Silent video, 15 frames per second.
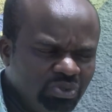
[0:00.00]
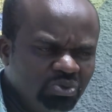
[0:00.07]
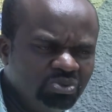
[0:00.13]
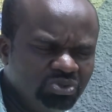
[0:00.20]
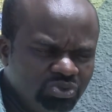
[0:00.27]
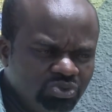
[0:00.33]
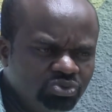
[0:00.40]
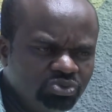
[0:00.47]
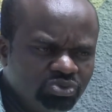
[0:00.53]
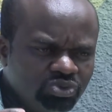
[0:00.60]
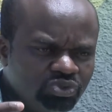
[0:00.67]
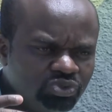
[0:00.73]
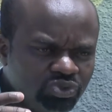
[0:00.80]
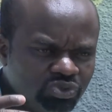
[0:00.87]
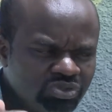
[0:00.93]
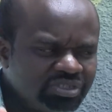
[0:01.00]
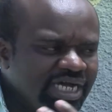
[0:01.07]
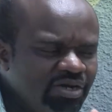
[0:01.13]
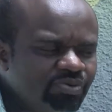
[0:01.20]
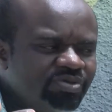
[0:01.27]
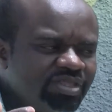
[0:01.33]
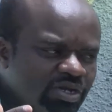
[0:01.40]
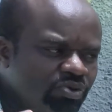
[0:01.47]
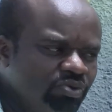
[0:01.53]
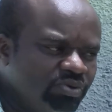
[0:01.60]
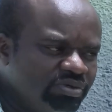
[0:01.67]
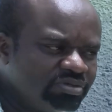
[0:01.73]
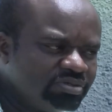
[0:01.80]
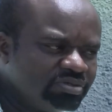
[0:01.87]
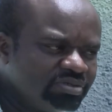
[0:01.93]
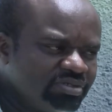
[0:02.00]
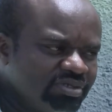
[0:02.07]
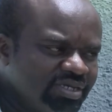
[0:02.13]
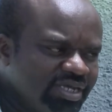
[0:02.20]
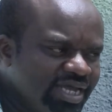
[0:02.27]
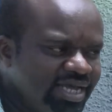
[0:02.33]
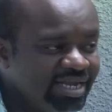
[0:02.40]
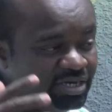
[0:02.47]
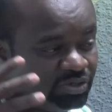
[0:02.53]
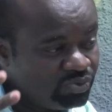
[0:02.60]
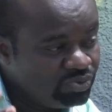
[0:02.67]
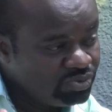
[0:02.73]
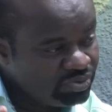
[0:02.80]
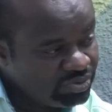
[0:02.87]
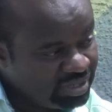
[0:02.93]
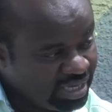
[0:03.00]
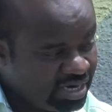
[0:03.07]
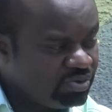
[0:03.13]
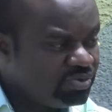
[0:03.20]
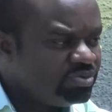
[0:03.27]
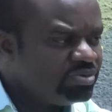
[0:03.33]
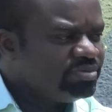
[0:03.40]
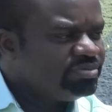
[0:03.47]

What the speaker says: So you start with a known, headed to the unknown.